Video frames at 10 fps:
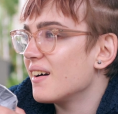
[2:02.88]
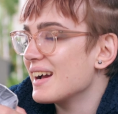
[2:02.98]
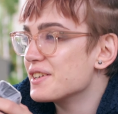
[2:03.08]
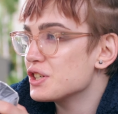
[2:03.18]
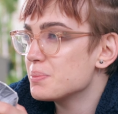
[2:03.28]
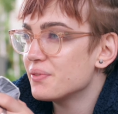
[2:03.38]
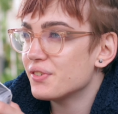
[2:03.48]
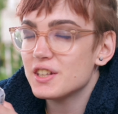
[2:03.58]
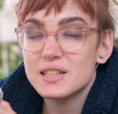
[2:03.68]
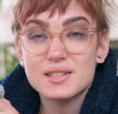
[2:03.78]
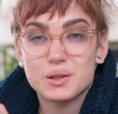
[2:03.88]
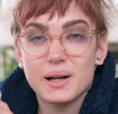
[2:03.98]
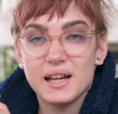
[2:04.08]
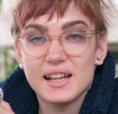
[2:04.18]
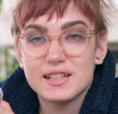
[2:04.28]
I do prefer the
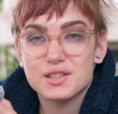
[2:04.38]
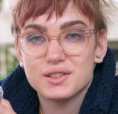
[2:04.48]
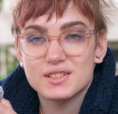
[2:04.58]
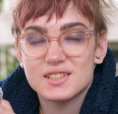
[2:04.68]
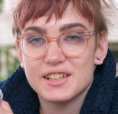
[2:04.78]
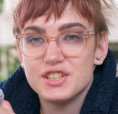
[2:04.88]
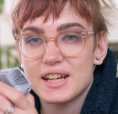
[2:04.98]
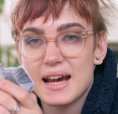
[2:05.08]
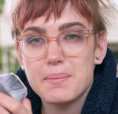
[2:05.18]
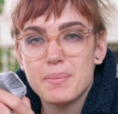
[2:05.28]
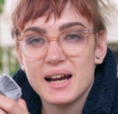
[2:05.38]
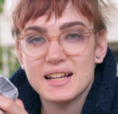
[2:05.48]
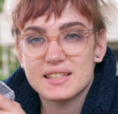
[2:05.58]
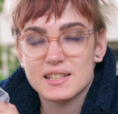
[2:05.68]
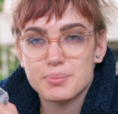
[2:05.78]
square lens hoods, and you can buy
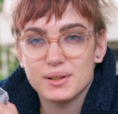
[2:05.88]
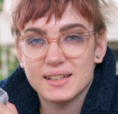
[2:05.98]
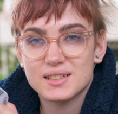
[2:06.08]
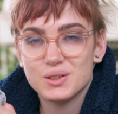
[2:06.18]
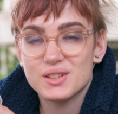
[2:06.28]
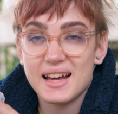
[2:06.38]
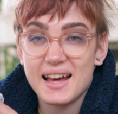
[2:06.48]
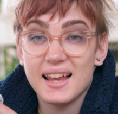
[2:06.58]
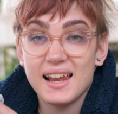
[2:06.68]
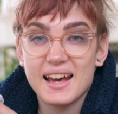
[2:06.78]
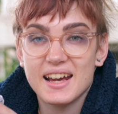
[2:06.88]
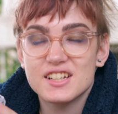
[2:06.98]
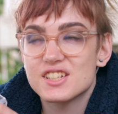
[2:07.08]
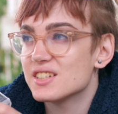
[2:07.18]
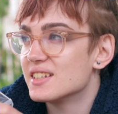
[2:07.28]
it separately. It's called the
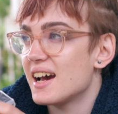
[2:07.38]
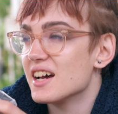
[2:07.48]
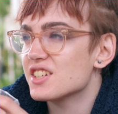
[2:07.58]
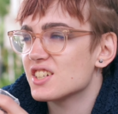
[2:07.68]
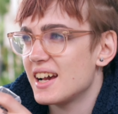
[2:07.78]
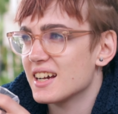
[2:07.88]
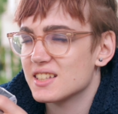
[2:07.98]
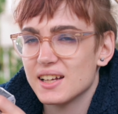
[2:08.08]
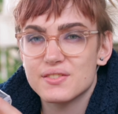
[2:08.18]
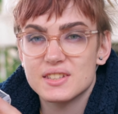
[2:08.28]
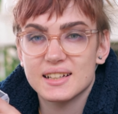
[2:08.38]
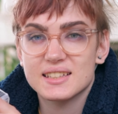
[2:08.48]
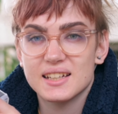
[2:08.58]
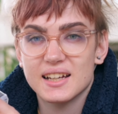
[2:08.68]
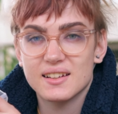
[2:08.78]

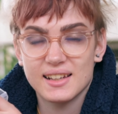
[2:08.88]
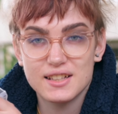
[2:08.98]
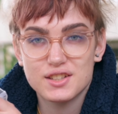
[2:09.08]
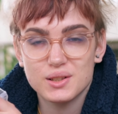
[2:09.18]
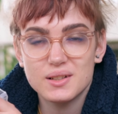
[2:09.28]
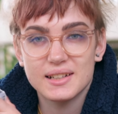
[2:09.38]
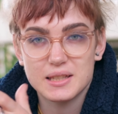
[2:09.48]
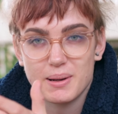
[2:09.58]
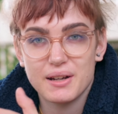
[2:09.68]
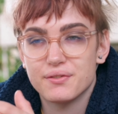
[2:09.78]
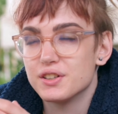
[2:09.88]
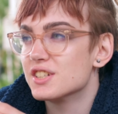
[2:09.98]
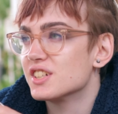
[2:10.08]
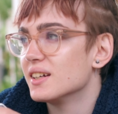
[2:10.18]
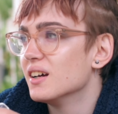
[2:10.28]
LH-XF16 lens hood. It's by
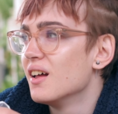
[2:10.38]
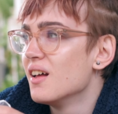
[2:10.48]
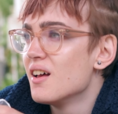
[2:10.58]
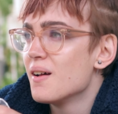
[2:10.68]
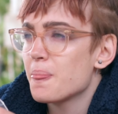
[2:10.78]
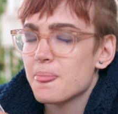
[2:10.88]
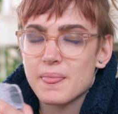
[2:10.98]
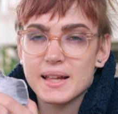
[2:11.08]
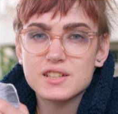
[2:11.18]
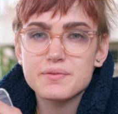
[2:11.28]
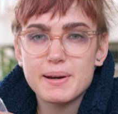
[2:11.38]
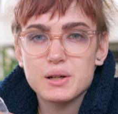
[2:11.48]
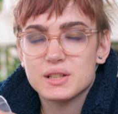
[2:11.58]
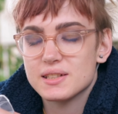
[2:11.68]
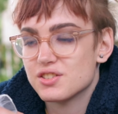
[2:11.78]
Fuji. It's of
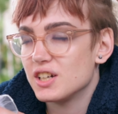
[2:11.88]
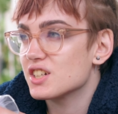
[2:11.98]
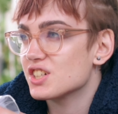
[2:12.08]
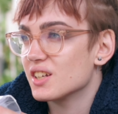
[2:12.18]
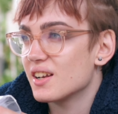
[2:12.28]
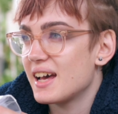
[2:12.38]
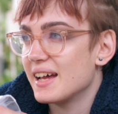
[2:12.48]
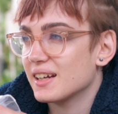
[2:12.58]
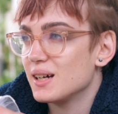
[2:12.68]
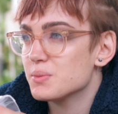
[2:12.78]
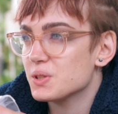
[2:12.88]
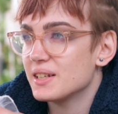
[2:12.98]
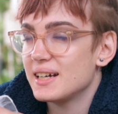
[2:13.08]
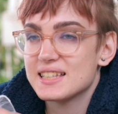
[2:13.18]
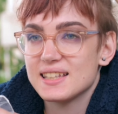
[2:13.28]
metal construction, and it comes with a
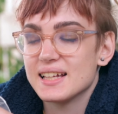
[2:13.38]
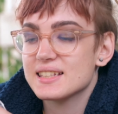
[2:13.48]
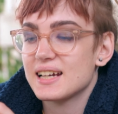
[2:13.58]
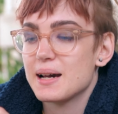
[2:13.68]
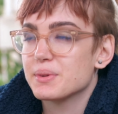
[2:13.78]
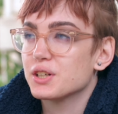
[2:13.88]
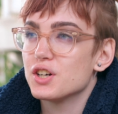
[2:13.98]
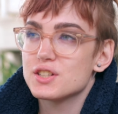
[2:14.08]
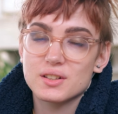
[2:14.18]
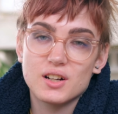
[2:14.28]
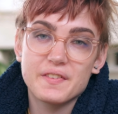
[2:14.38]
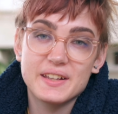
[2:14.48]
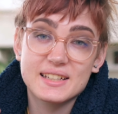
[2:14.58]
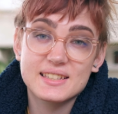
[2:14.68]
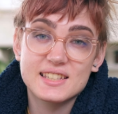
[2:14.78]
nice lens cap that goes on the
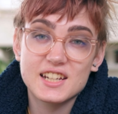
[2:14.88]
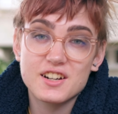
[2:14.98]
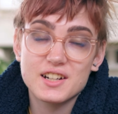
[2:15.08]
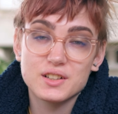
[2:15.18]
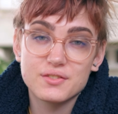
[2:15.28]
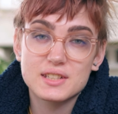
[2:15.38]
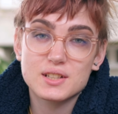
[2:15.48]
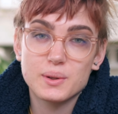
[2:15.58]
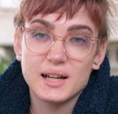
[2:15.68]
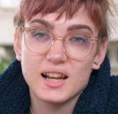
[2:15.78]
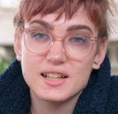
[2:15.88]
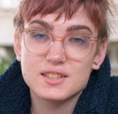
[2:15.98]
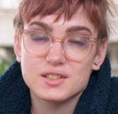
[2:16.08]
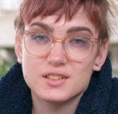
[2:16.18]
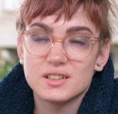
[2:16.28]
exterior of the square
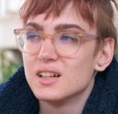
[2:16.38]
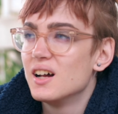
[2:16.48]
lens hood.